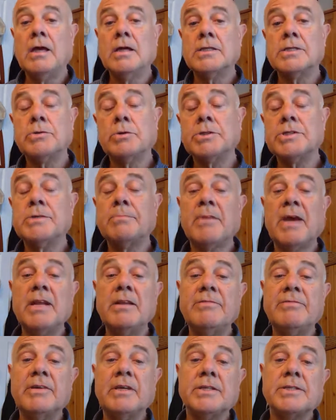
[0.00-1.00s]
So what's the
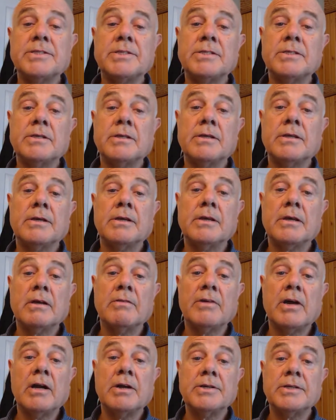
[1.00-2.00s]
benefits
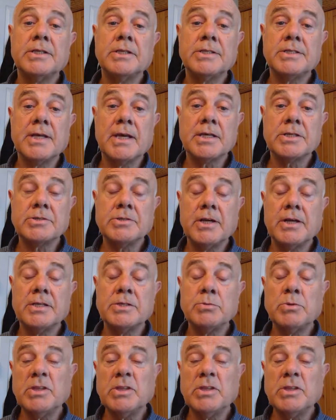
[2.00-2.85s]
of R&D tax credits?